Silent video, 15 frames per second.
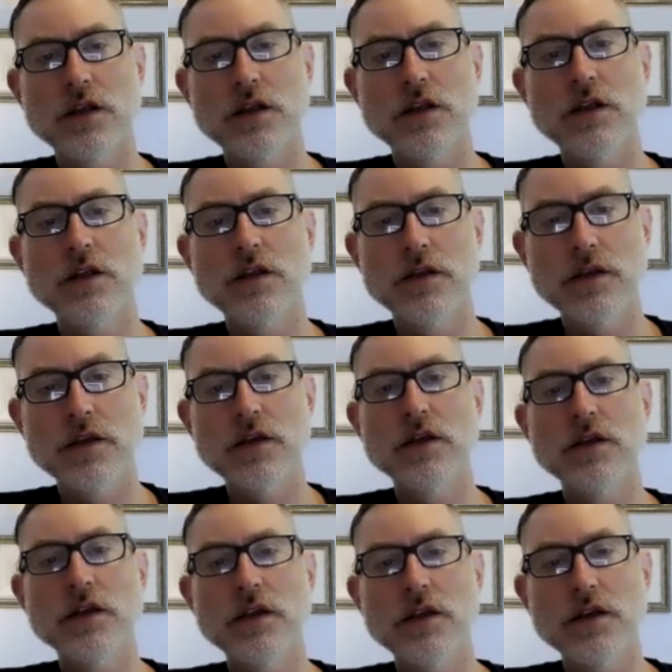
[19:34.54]

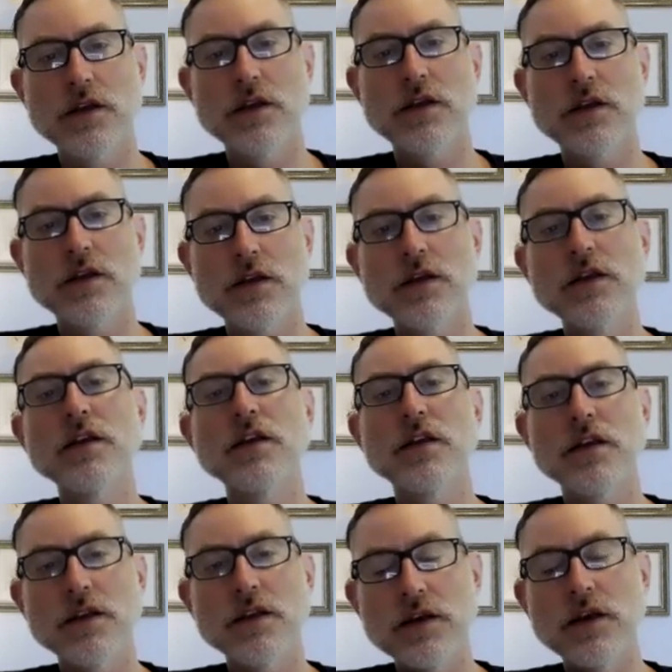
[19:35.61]

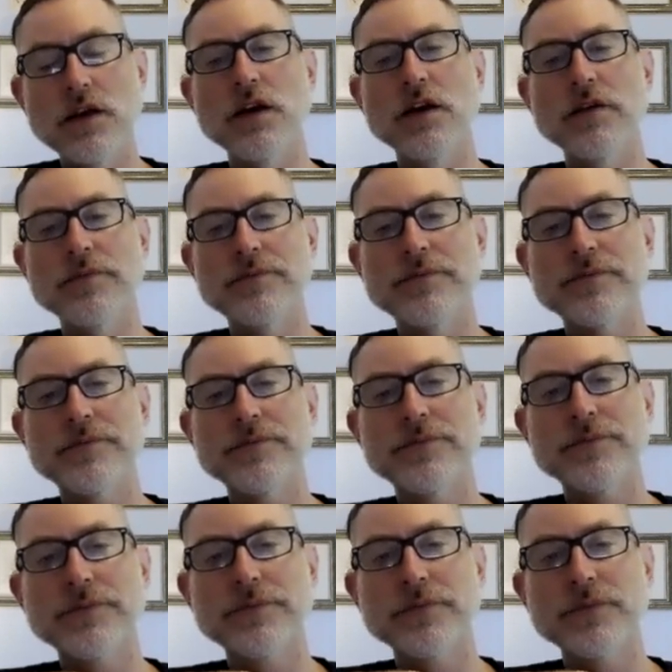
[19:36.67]

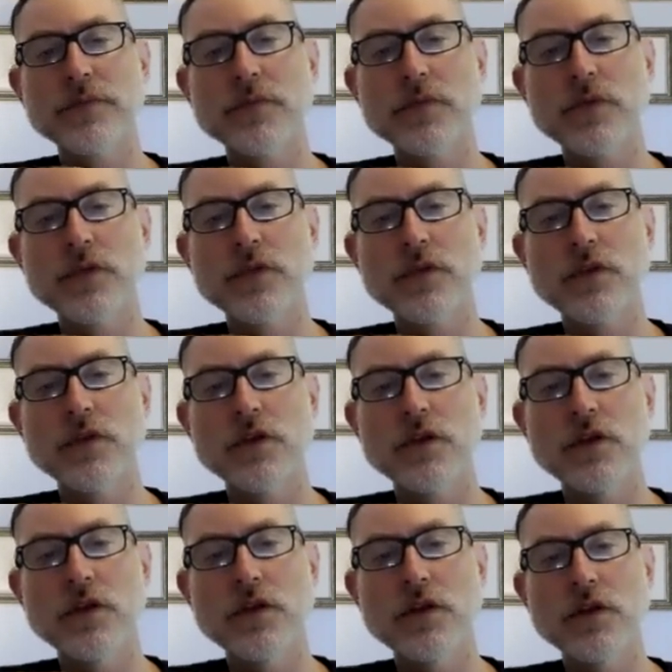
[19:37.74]

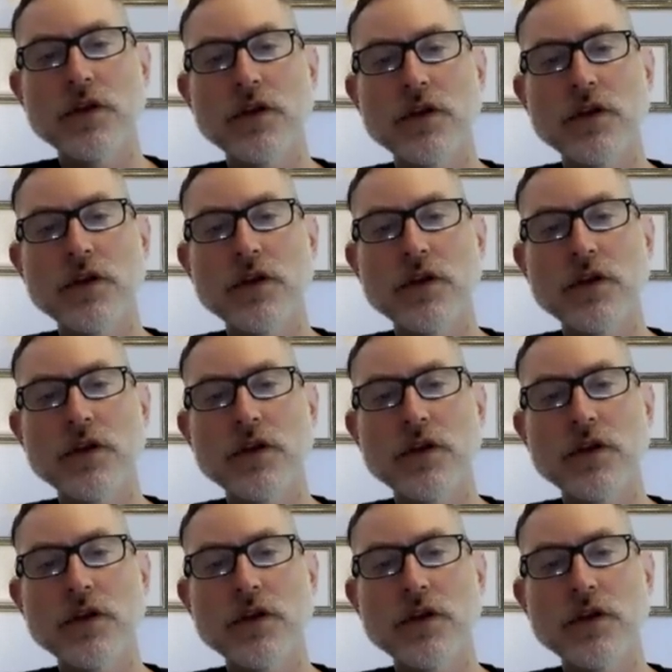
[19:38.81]
The person shown says nothing.